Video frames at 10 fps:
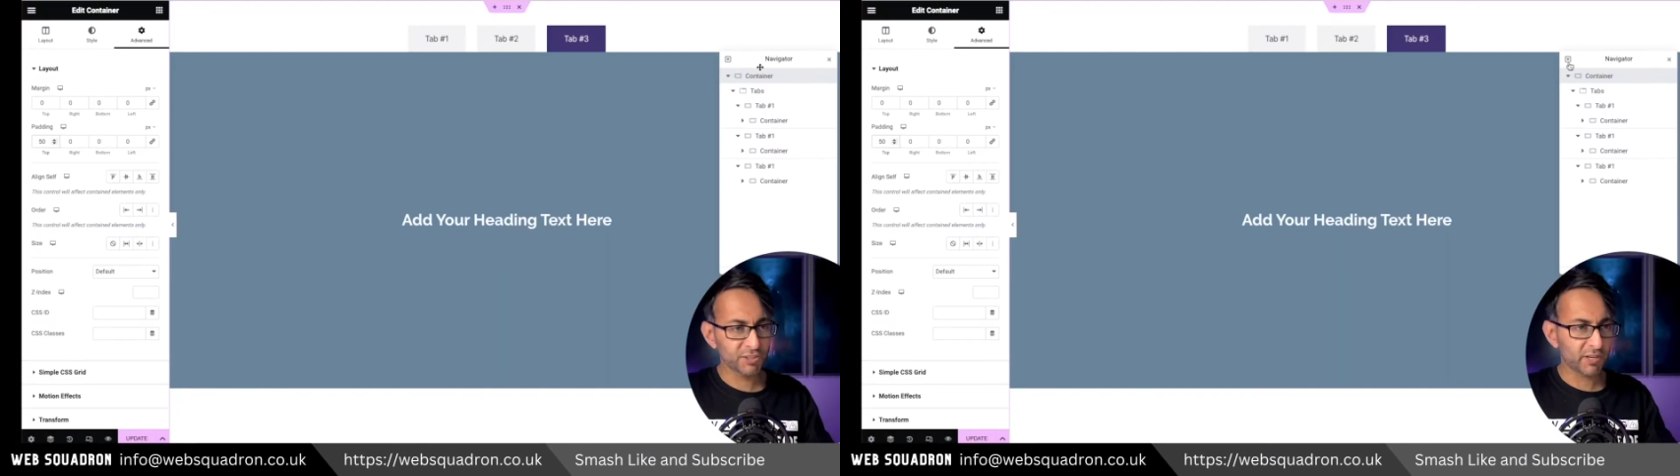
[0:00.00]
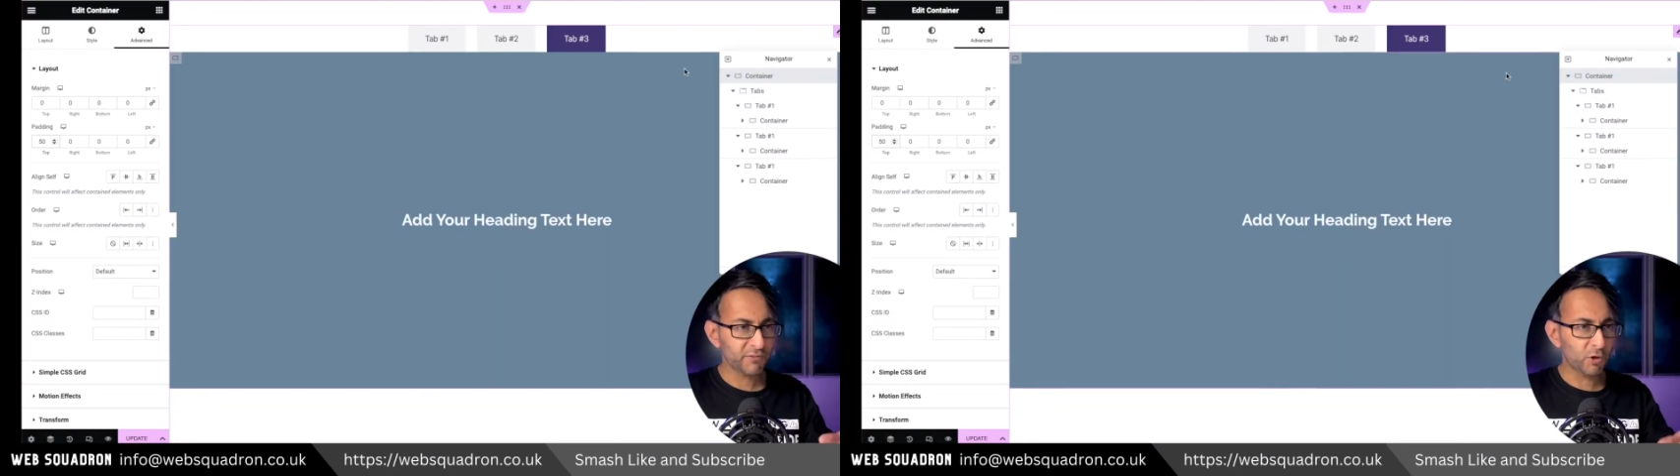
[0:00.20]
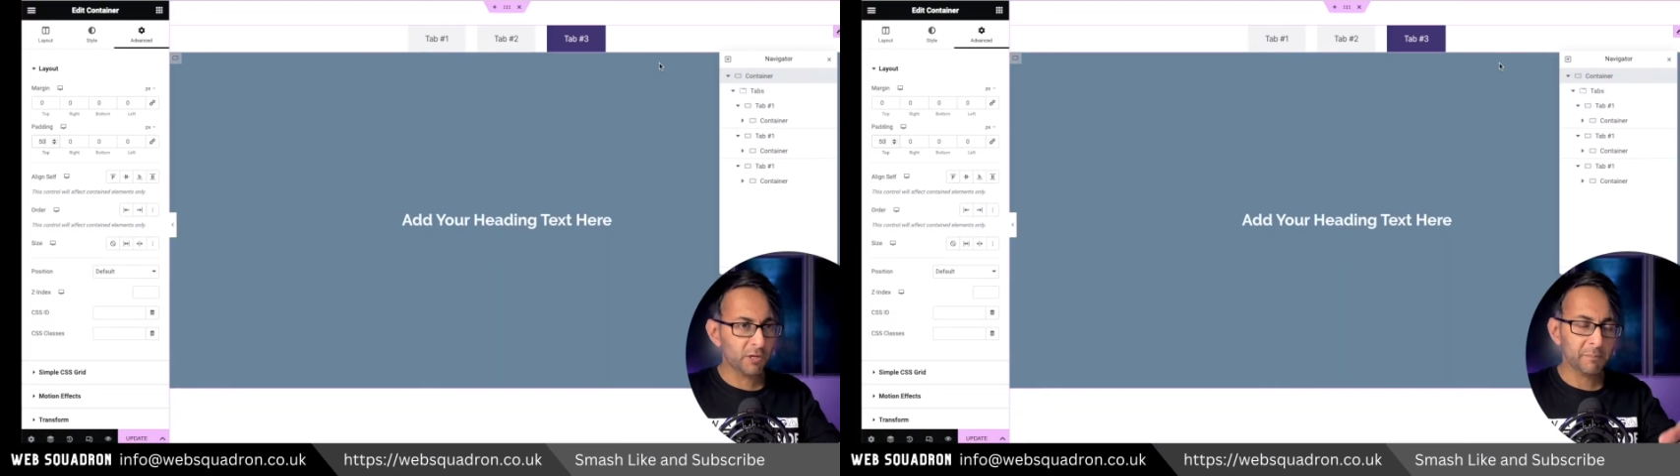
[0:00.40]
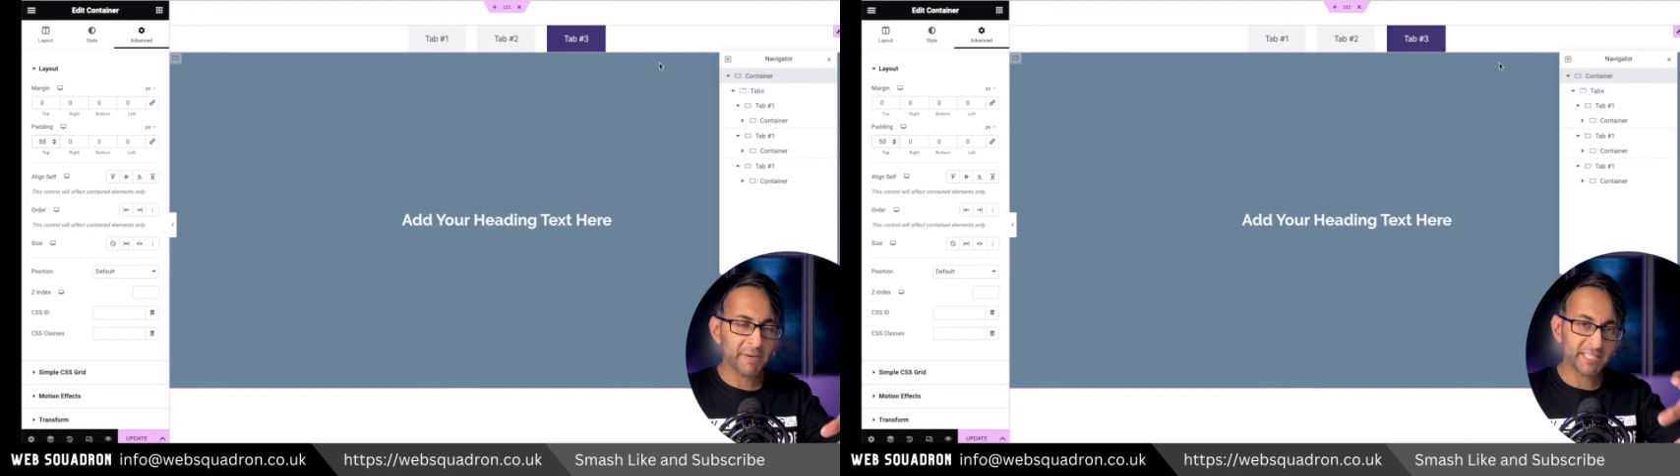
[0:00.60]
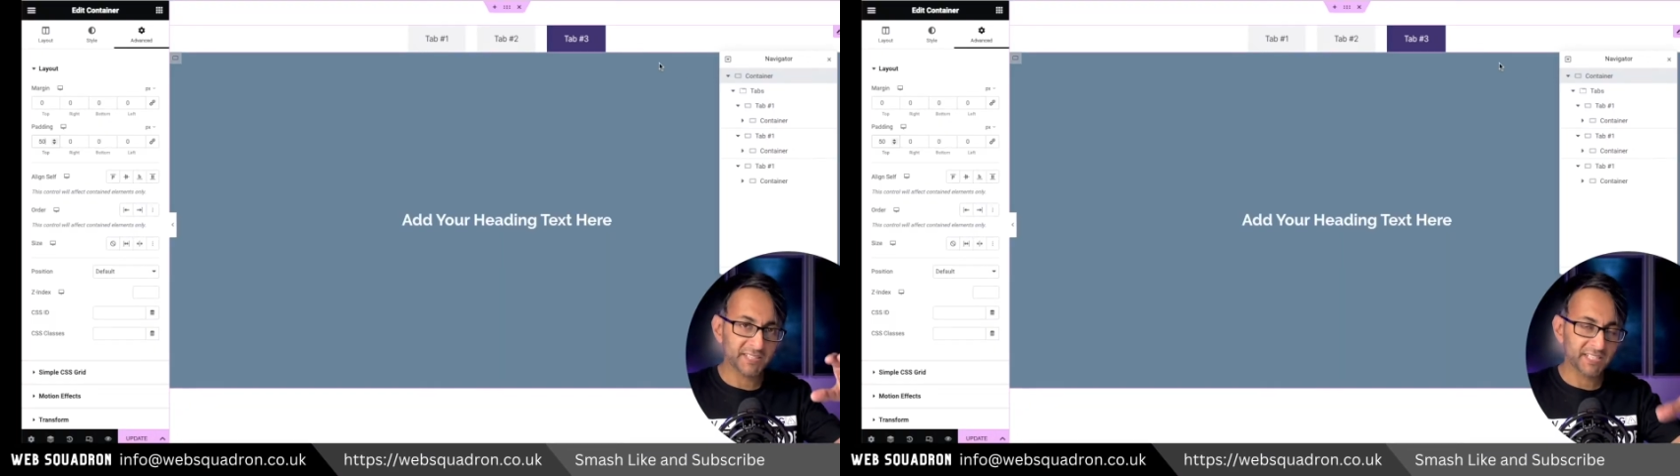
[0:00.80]
I've gone and
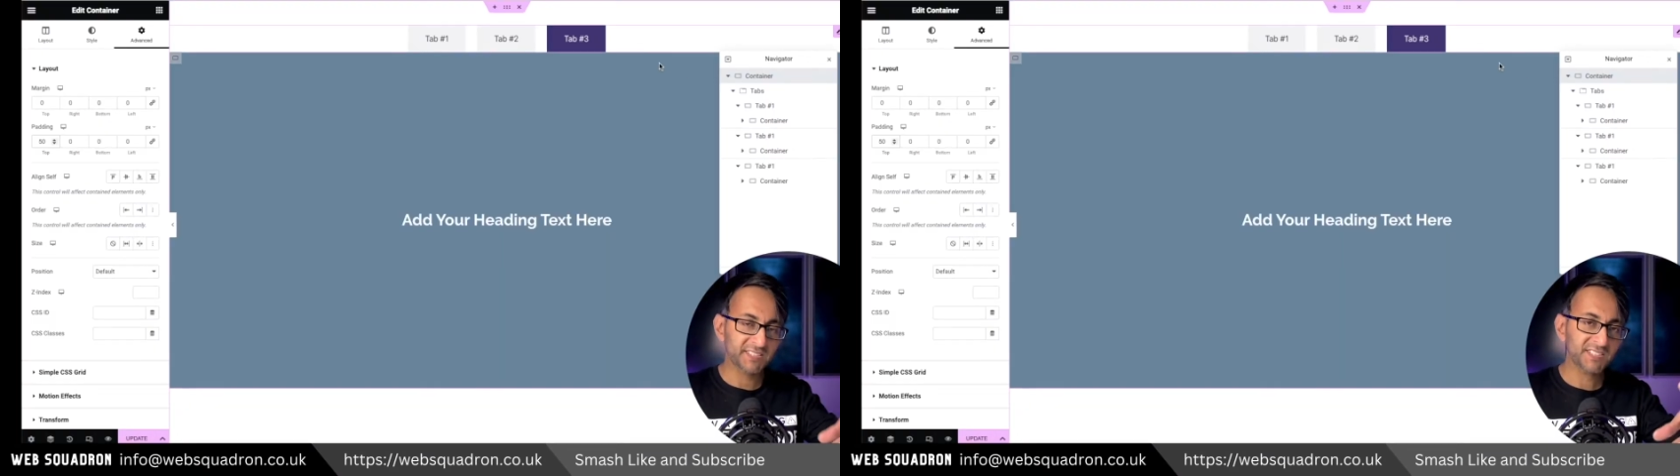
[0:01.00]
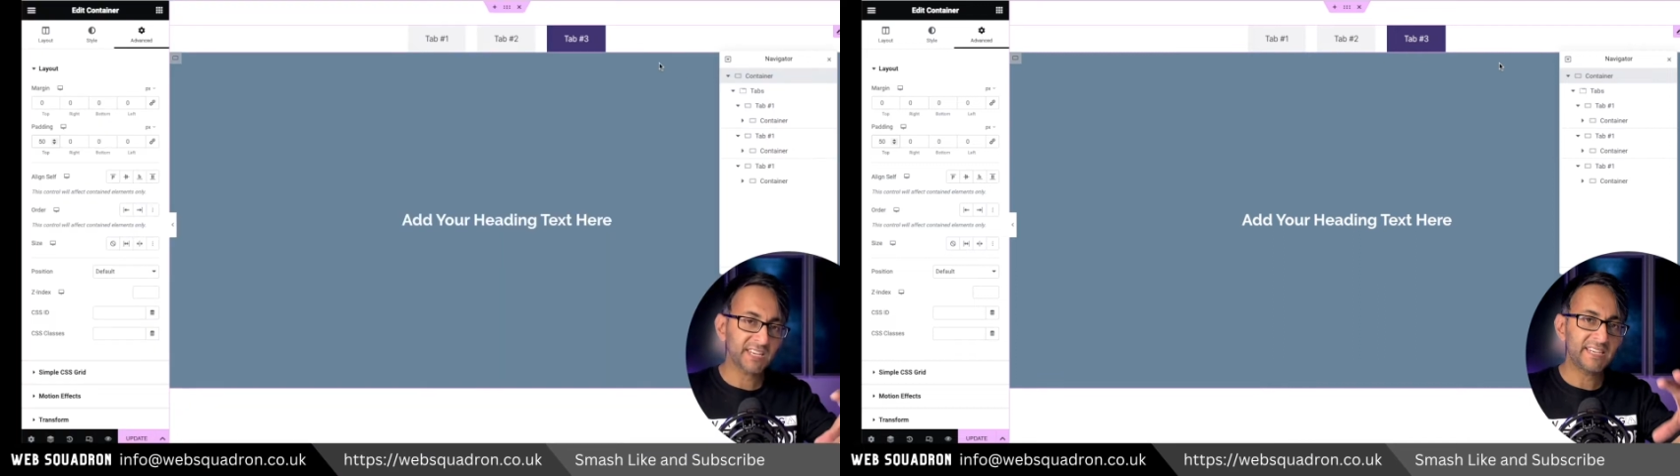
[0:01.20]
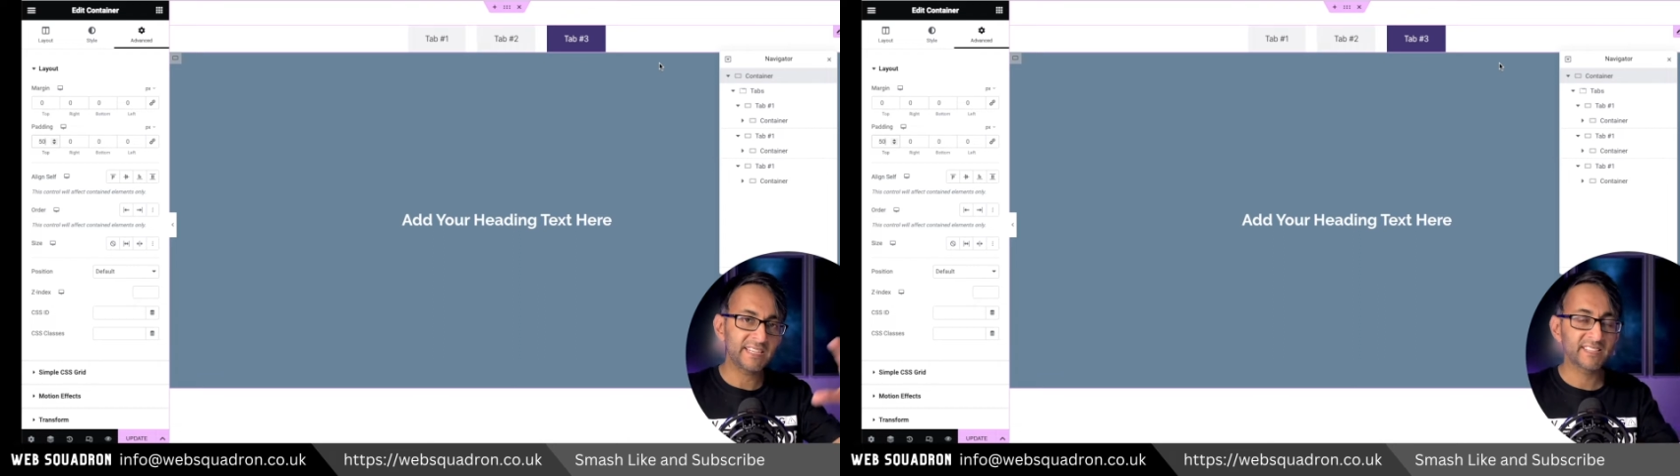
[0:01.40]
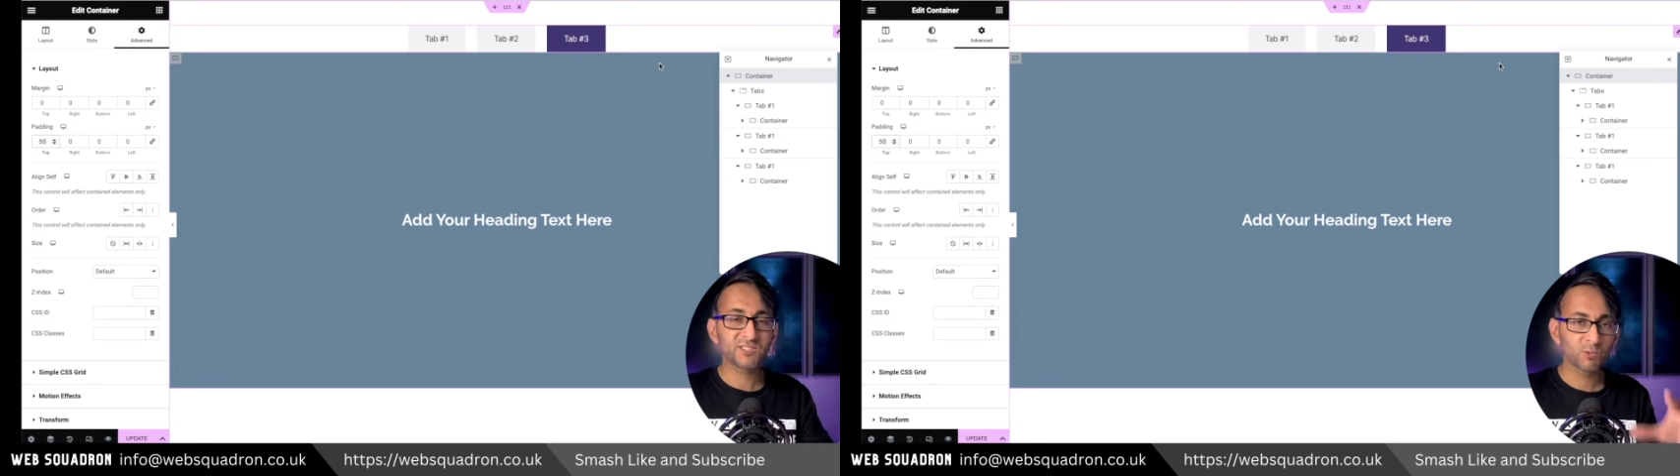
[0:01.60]
made the container this